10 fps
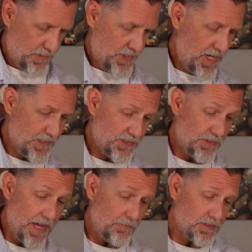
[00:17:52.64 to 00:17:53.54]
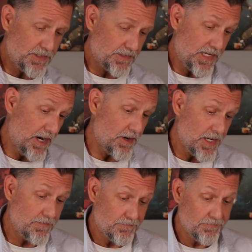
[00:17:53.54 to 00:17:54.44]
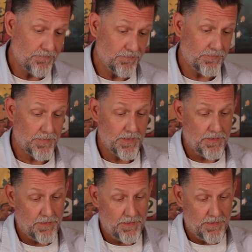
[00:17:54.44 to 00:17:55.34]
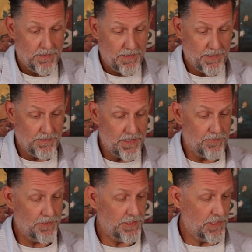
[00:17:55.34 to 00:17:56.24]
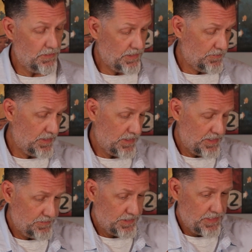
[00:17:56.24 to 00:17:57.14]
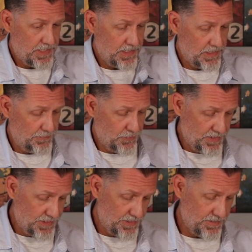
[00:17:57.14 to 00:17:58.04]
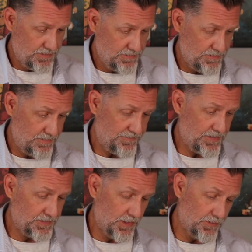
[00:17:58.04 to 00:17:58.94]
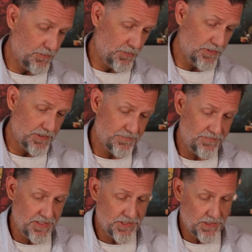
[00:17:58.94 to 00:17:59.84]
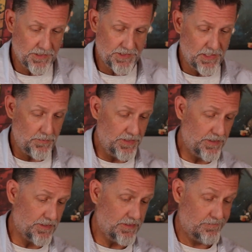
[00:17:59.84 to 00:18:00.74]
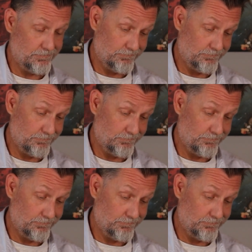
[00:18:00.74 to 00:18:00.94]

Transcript: Okay, so that was scary. You know, not really knowing what I was going to end up with. If I was going to ruin the finish on this helmet or